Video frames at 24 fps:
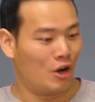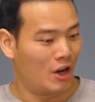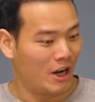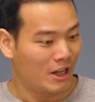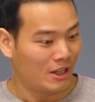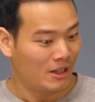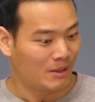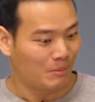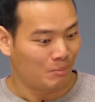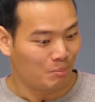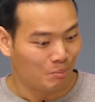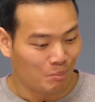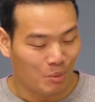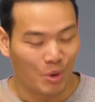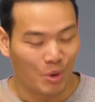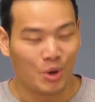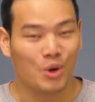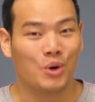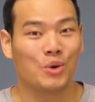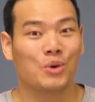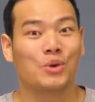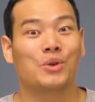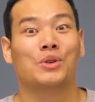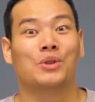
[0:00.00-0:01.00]
let's
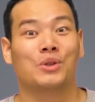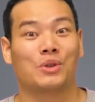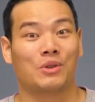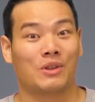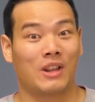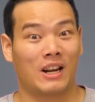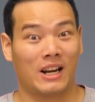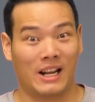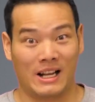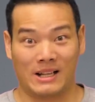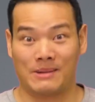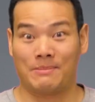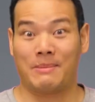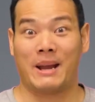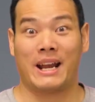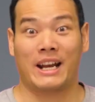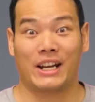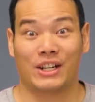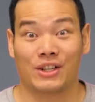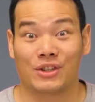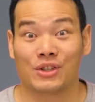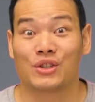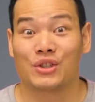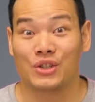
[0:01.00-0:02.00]
move to the
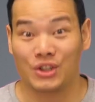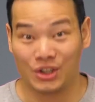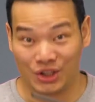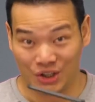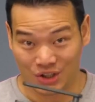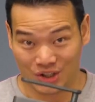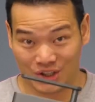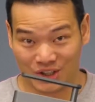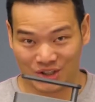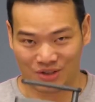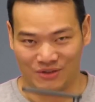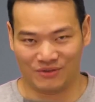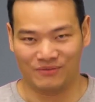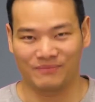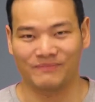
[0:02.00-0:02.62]
LaserPecker 2.